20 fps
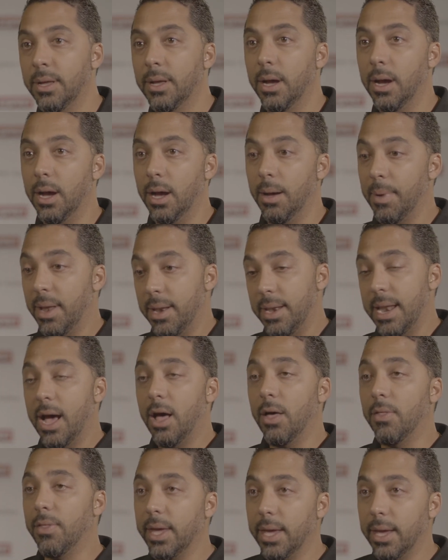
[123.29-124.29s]
Um, and
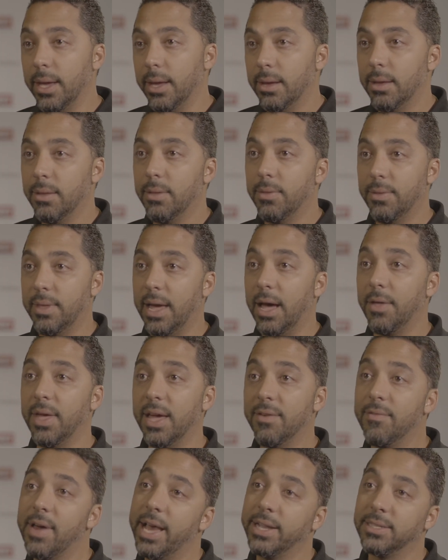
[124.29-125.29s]
now they, now
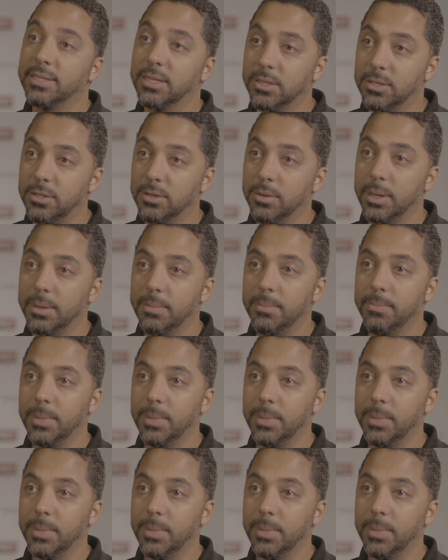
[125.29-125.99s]
they have access to it.